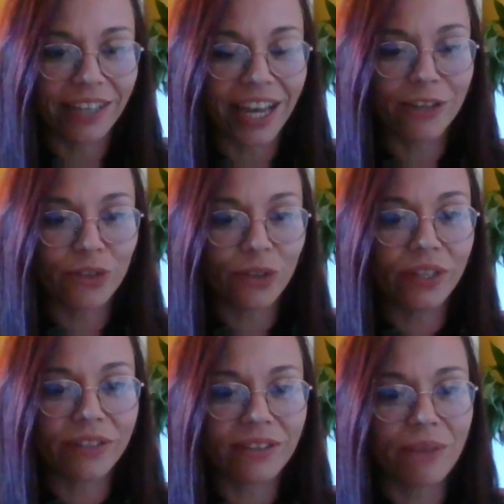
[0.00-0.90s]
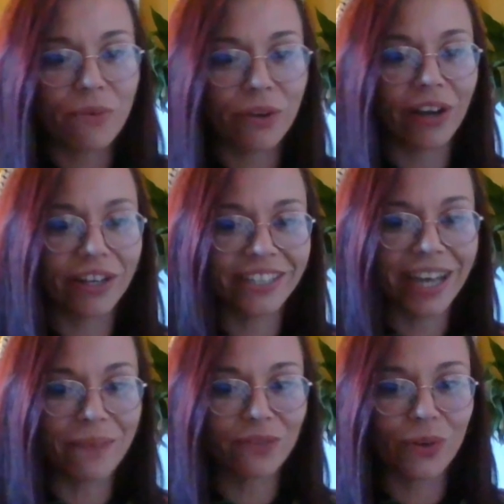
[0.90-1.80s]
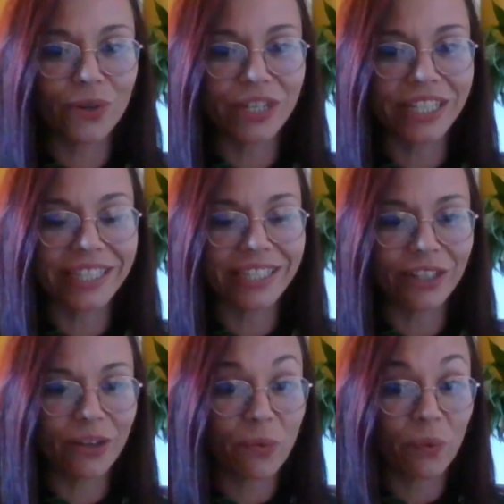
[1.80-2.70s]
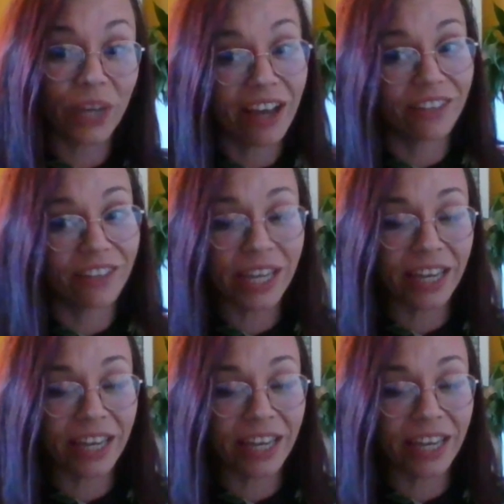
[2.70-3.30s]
And as soon as someone kind of steps forward and says, you know, we are